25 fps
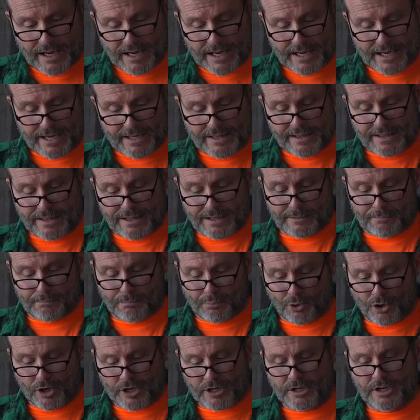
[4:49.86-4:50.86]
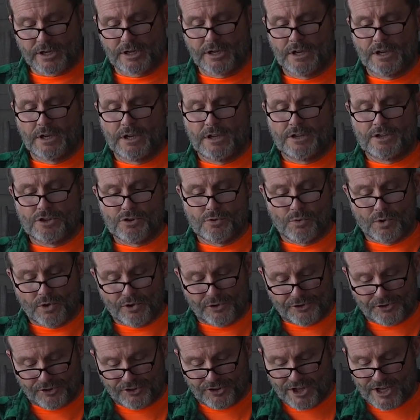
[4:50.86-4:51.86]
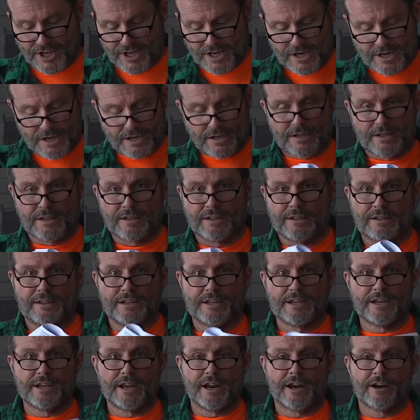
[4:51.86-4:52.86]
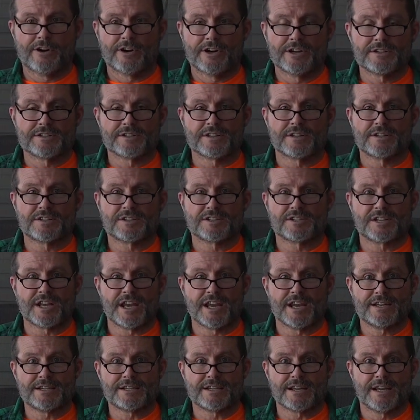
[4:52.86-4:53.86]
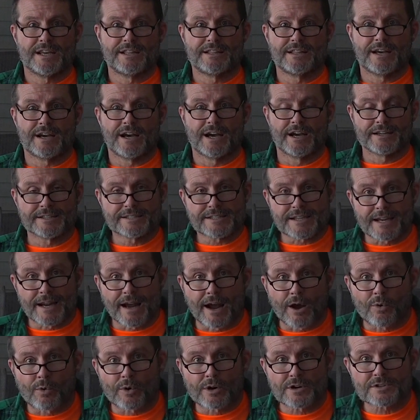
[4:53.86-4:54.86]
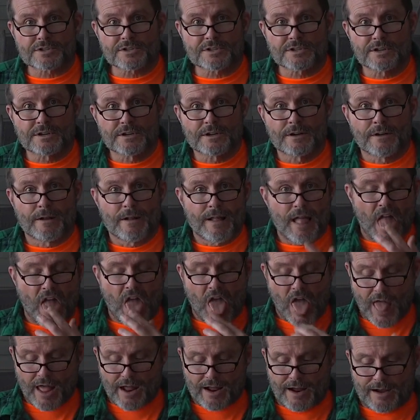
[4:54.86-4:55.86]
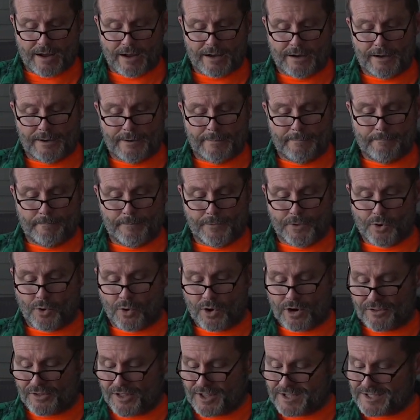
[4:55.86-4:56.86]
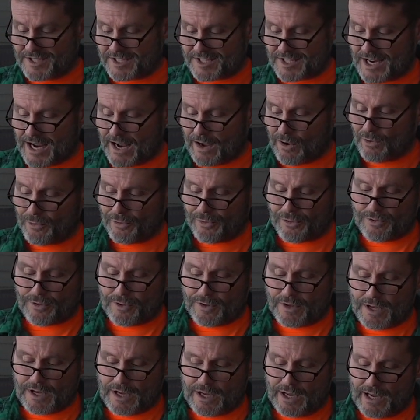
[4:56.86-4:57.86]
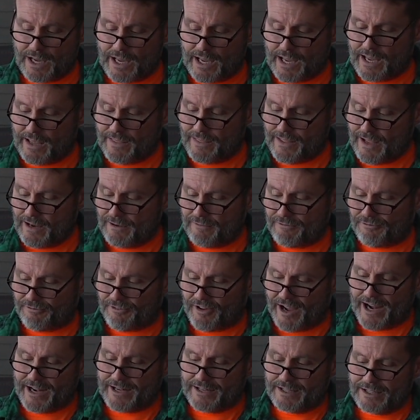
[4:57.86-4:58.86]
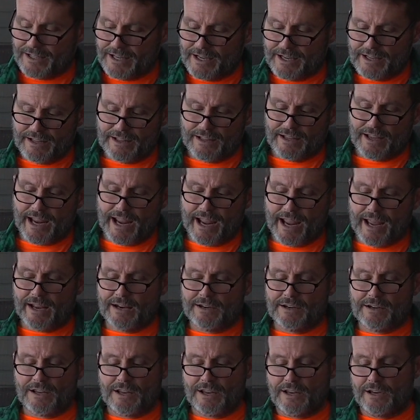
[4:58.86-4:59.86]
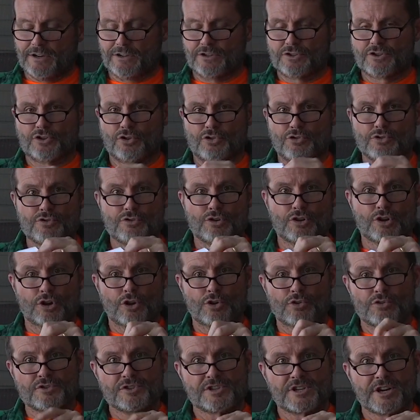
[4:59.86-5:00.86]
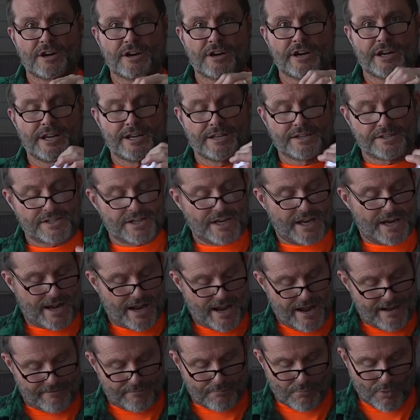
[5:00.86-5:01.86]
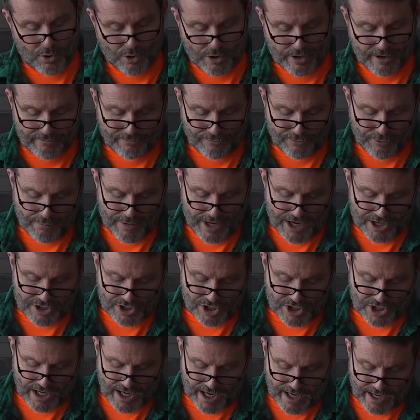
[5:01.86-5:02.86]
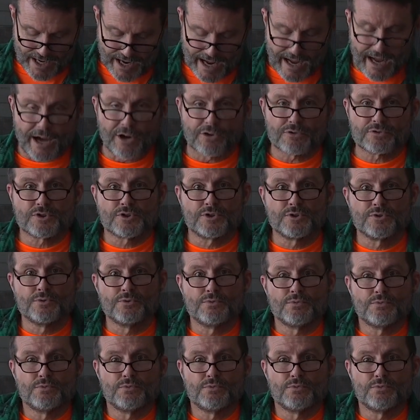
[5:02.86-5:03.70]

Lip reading: In the book, you will see the areas of the state and the hunting hours, north and south. And then finally, in the end, it'll show you closed areas and have more information on how to